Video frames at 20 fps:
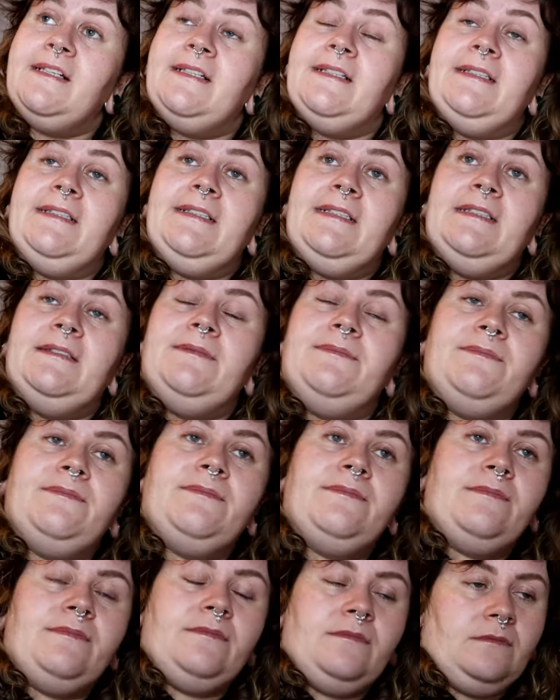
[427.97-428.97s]

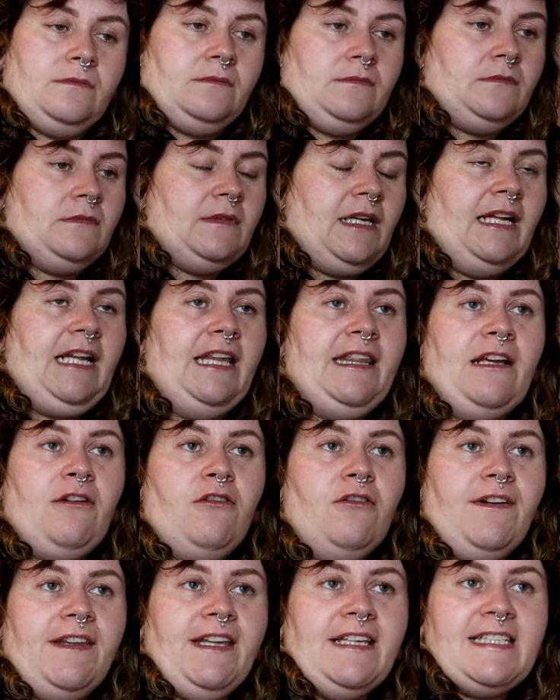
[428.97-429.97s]

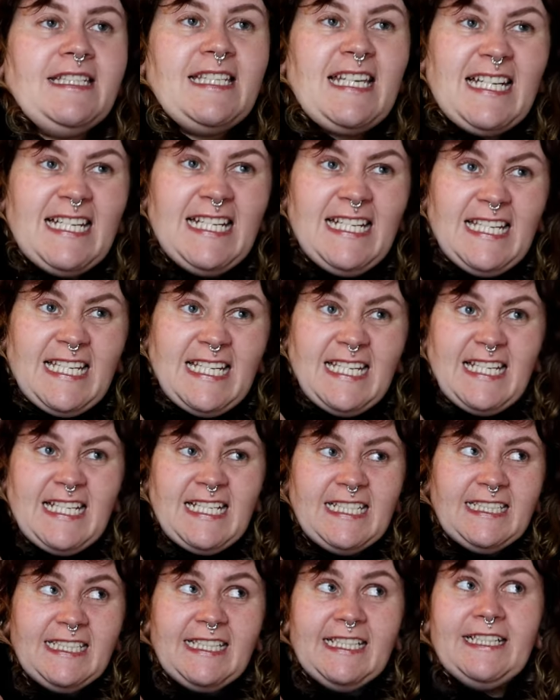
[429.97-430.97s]
Anything over this
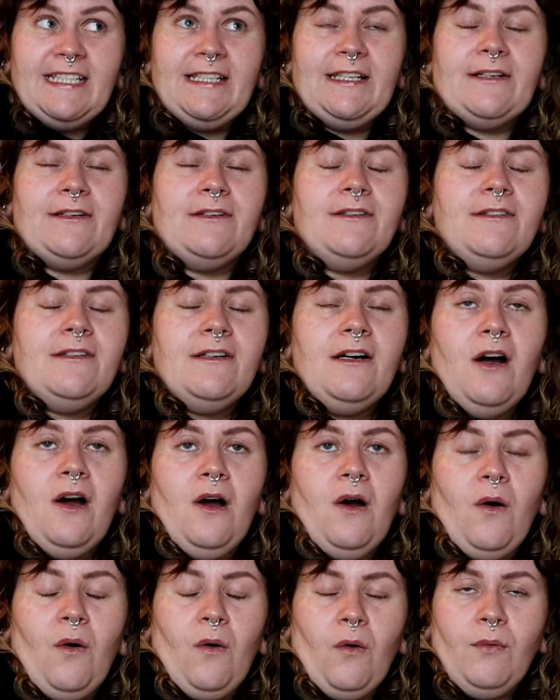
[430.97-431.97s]
side? No.
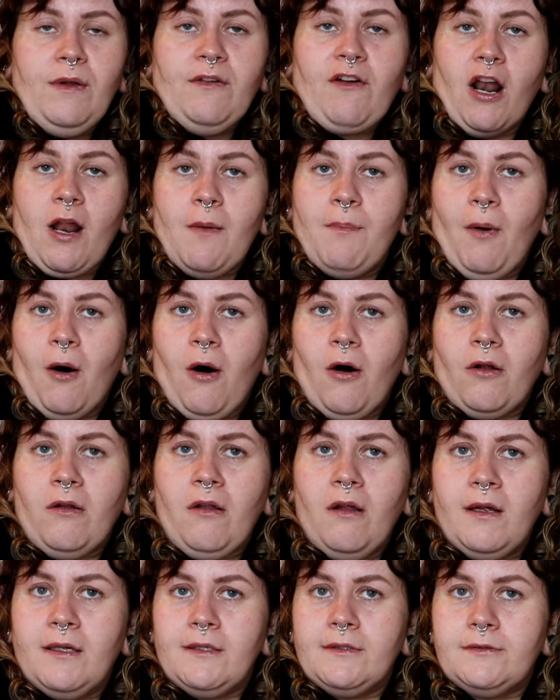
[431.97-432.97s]
Oh, we've got a
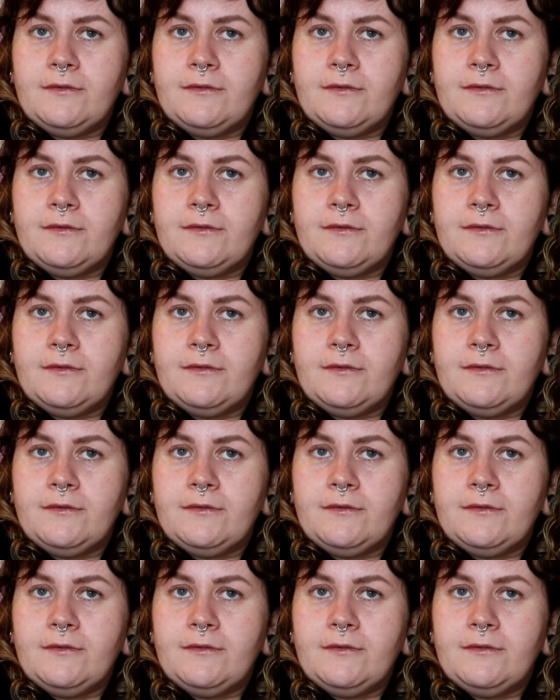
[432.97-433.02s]
bottle.